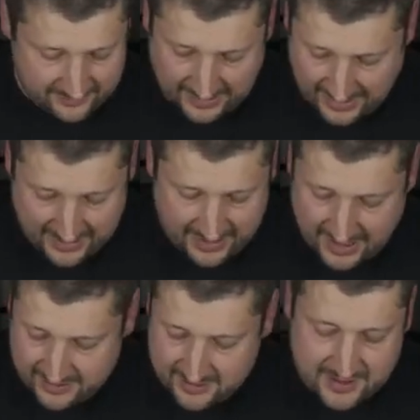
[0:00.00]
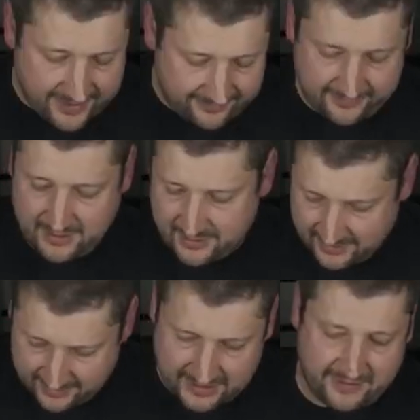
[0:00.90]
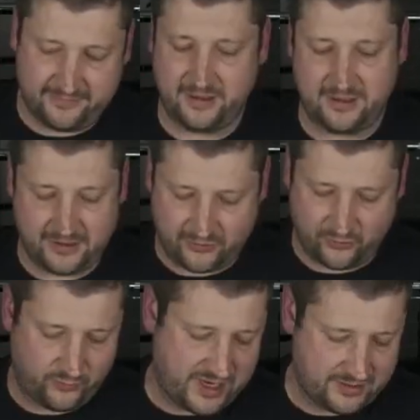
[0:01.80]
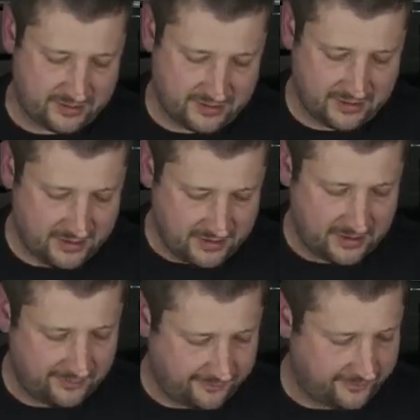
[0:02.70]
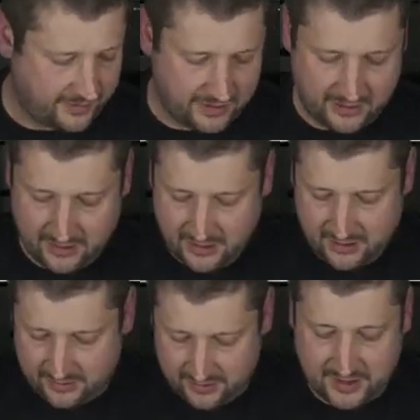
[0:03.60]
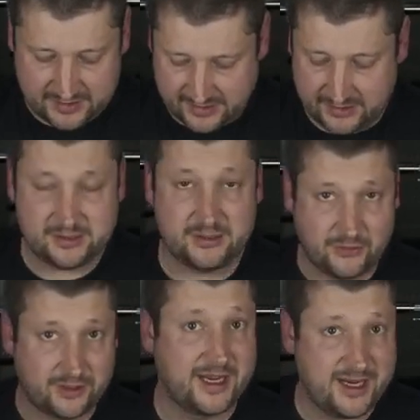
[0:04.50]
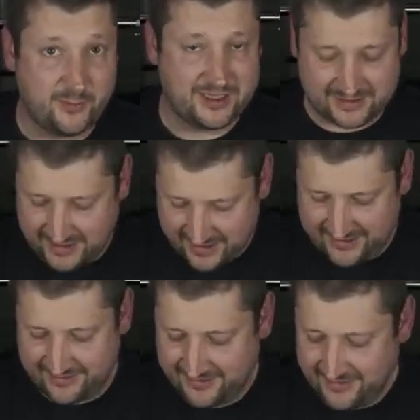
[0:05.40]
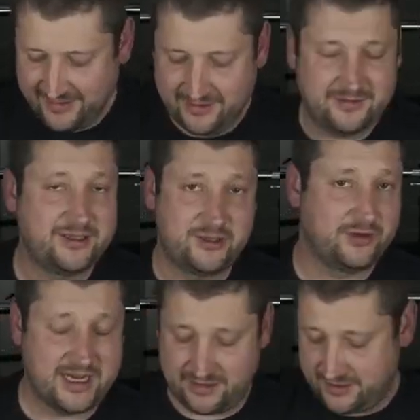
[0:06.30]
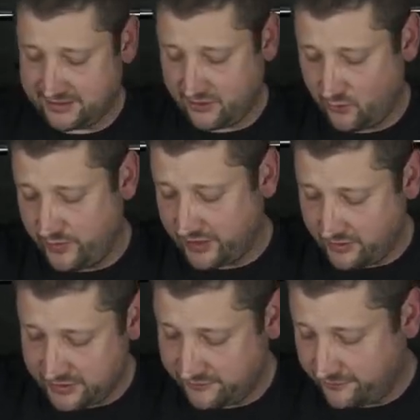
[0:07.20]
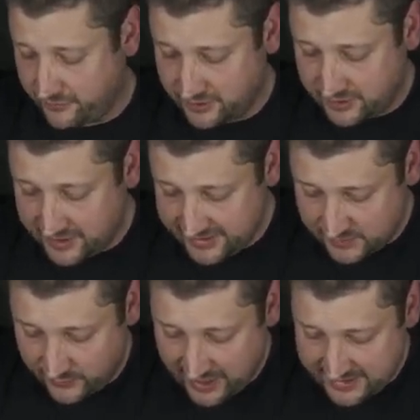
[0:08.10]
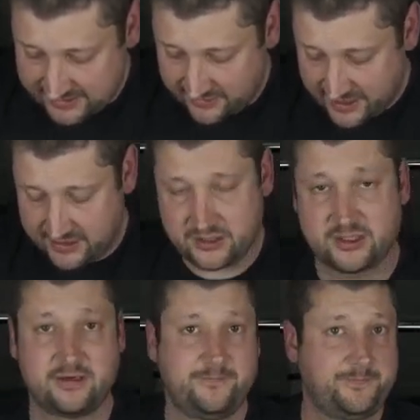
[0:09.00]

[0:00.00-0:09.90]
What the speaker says: I definitely recommend, if this is your game, let's say, that you get this scope, because for this price range,